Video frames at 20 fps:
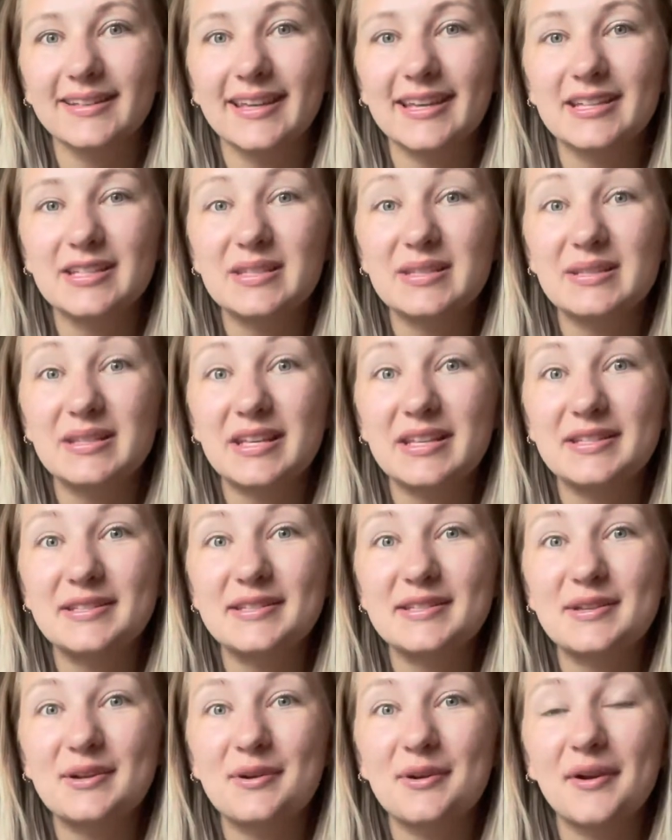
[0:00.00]

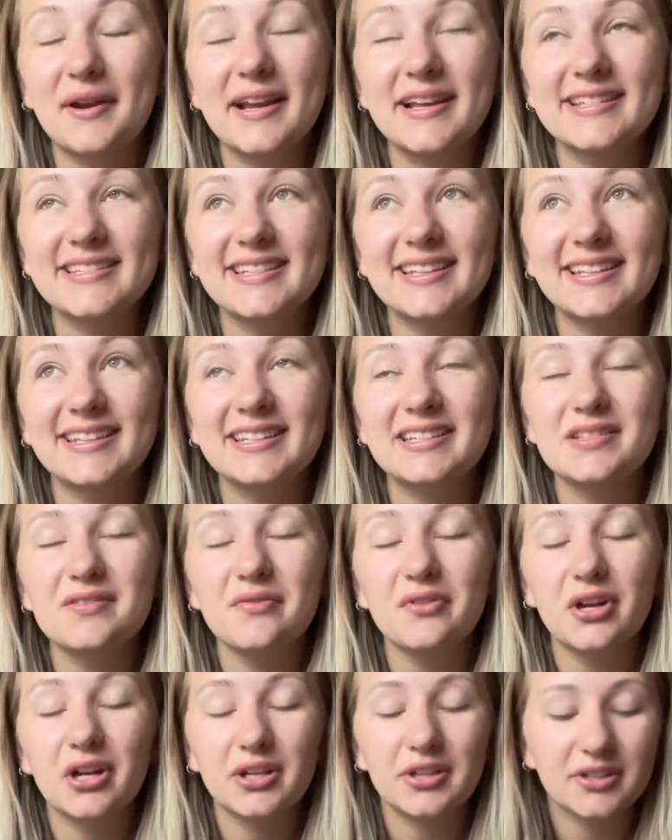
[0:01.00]
It's crazy and it's
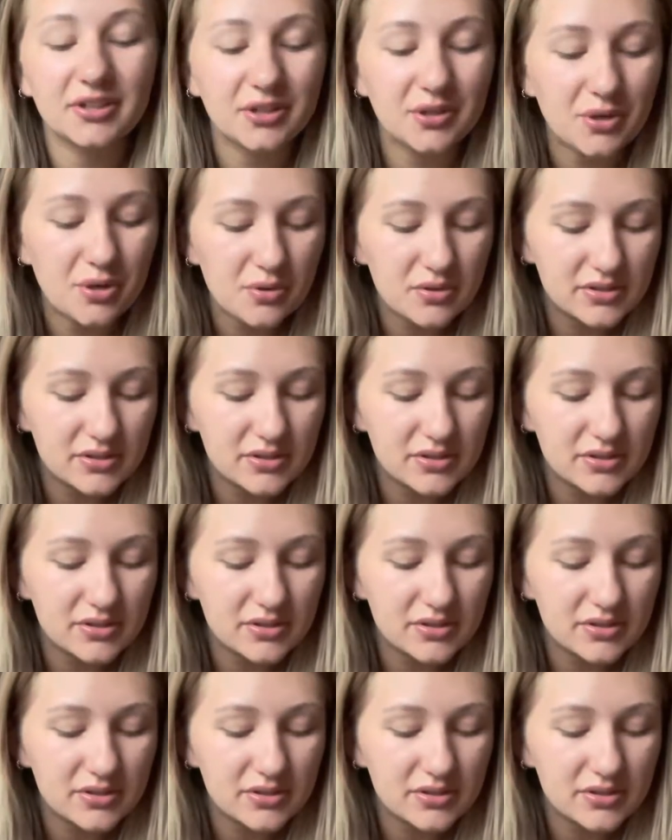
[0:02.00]
very new.